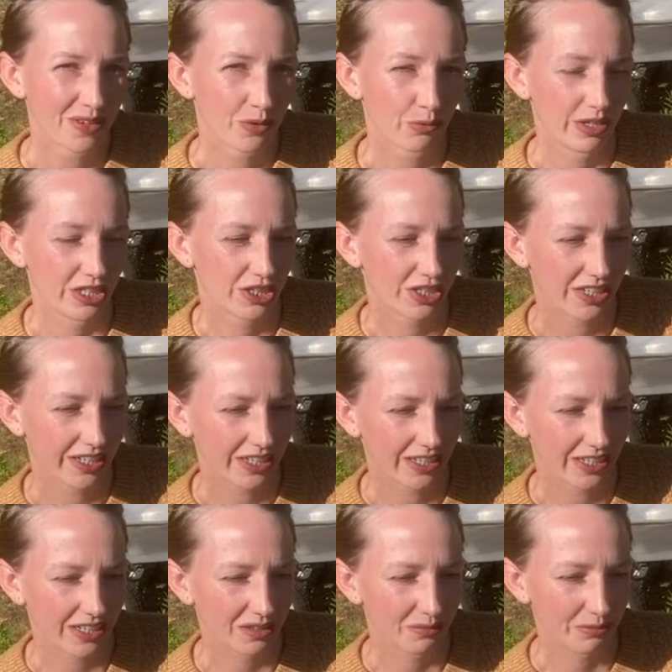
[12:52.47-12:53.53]
which
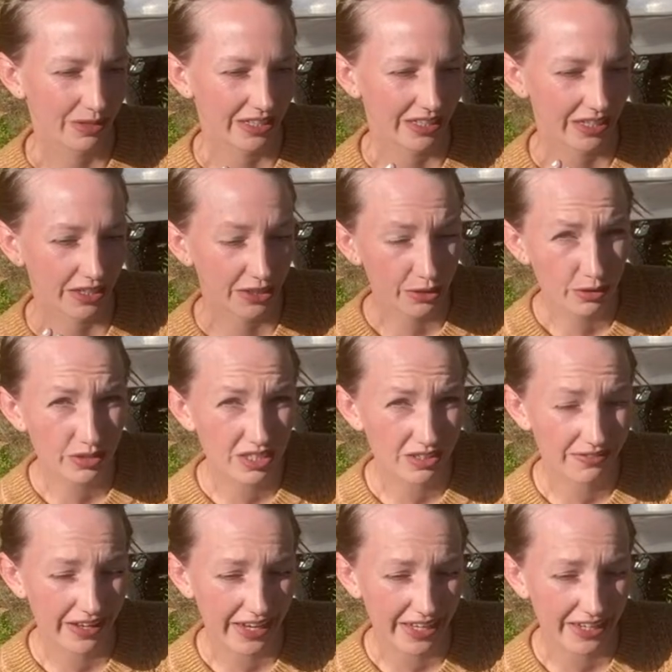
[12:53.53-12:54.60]
can be a huge
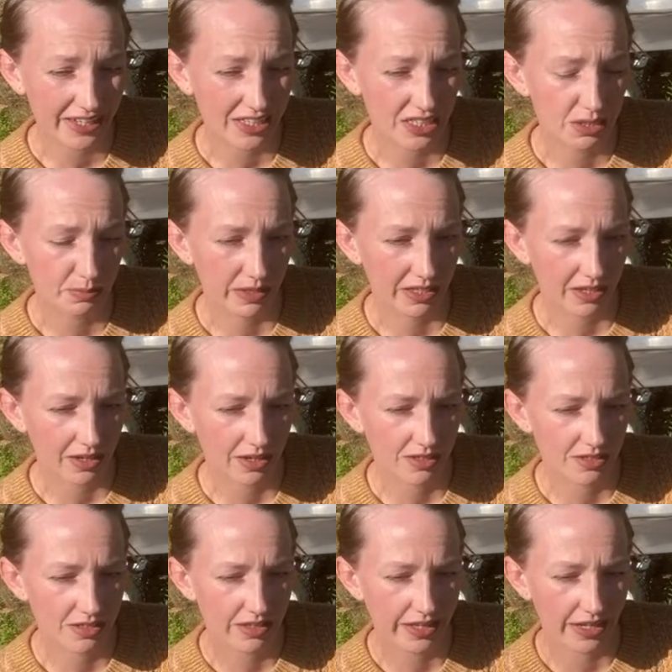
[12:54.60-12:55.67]
advantage because
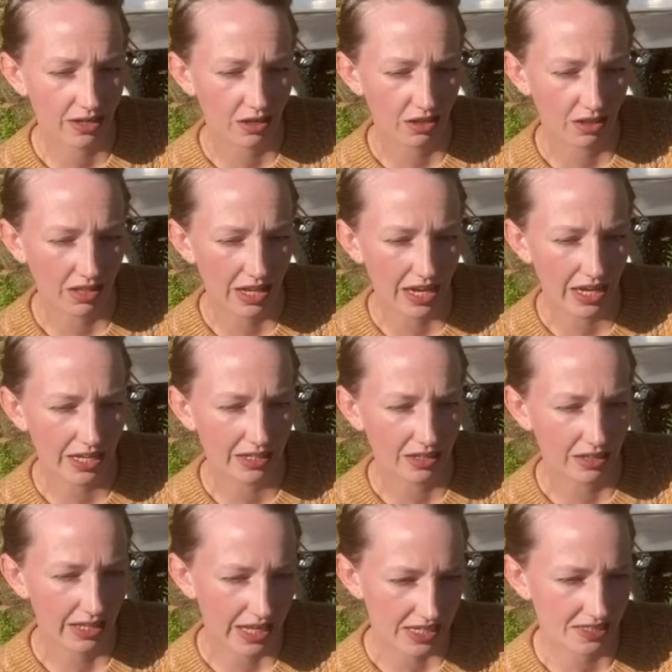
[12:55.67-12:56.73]
they are a lot
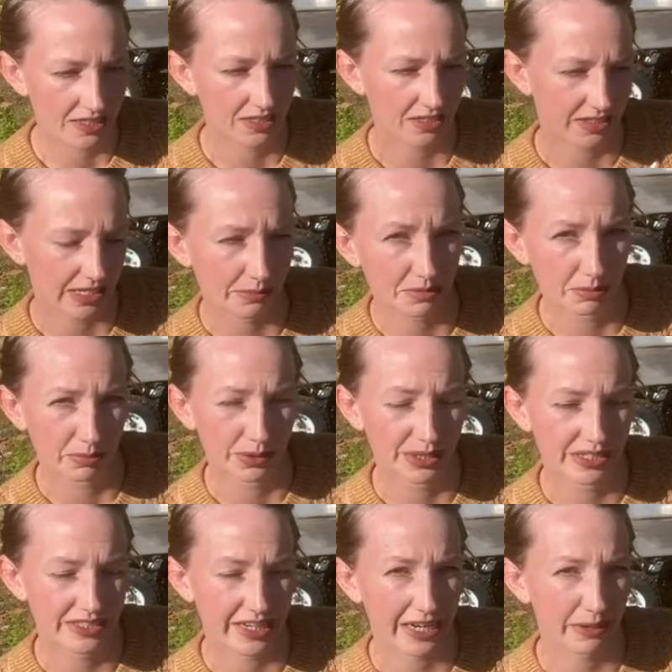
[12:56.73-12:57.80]
less susceptible to
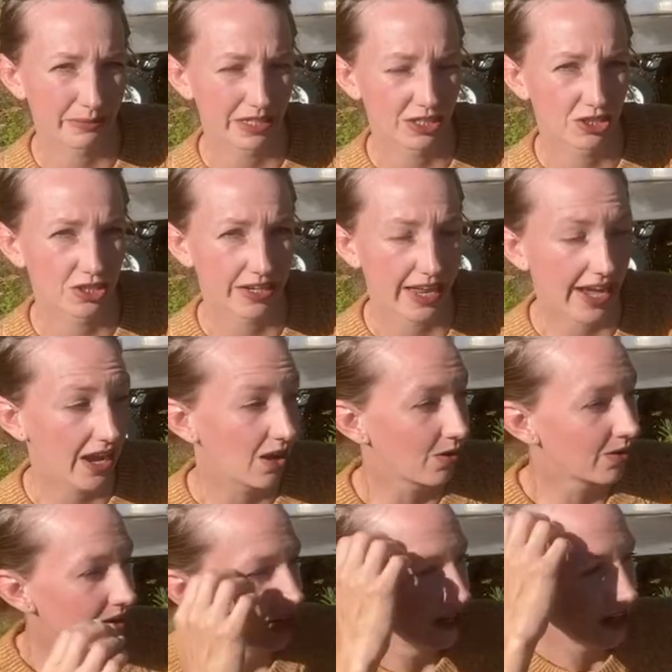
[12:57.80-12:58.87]
damage now.
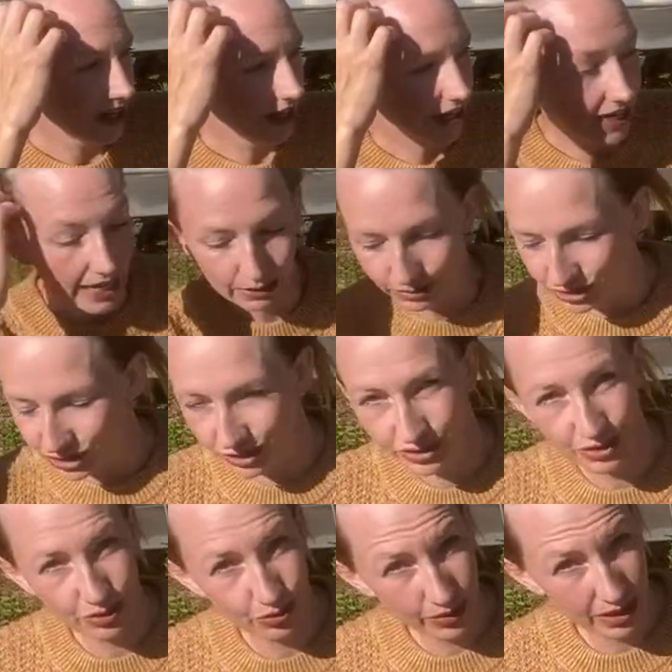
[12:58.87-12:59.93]
And I will show
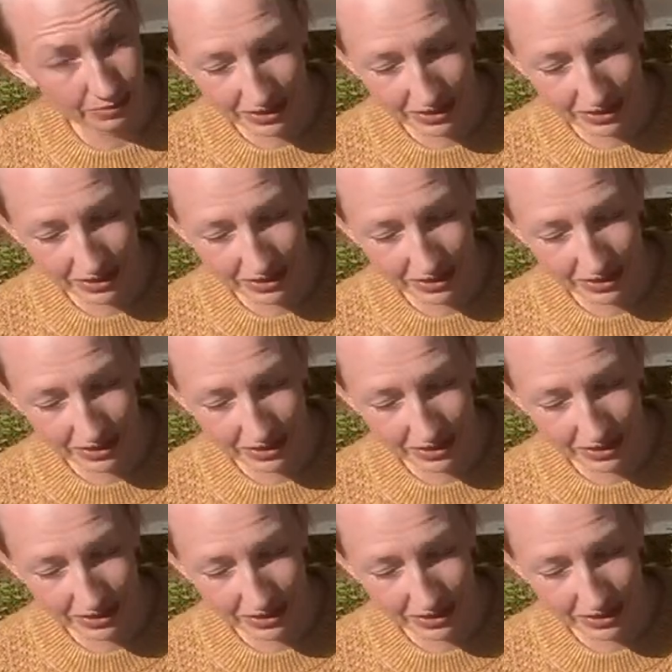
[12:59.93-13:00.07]
you what I'm